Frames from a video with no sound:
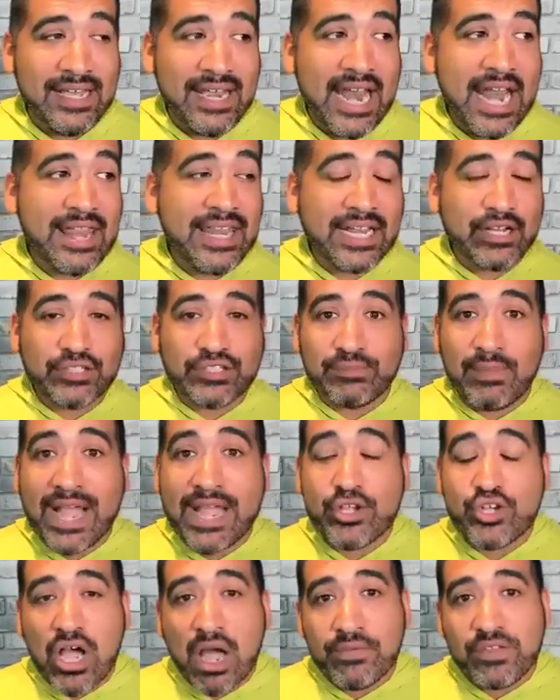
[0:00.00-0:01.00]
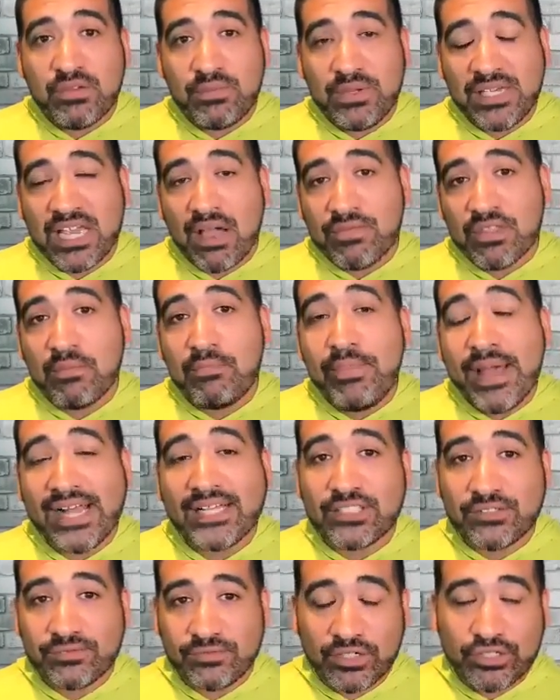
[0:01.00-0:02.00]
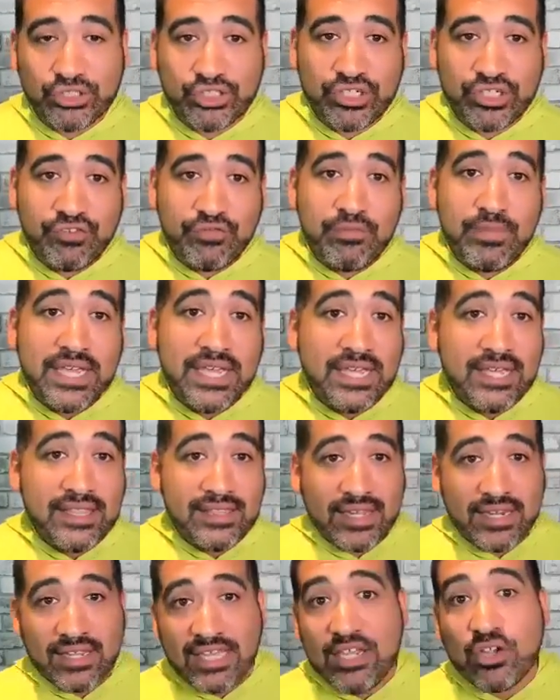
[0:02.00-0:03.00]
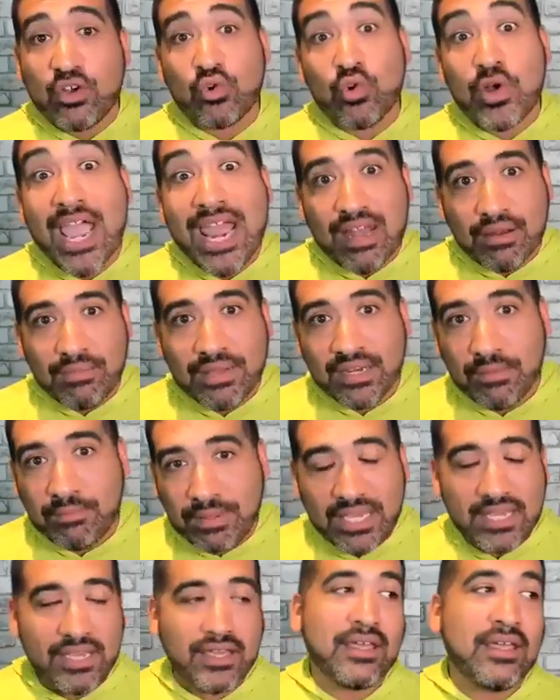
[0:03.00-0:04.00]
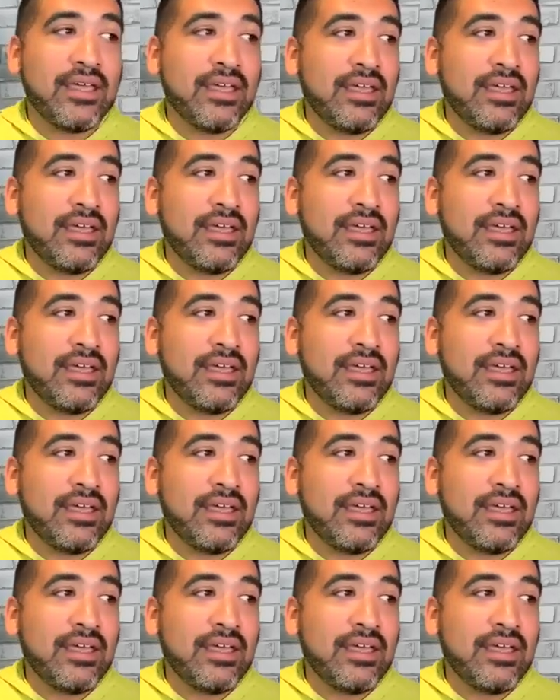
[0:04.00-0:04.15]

And I think it was my job to become the best version of me that he created me to be.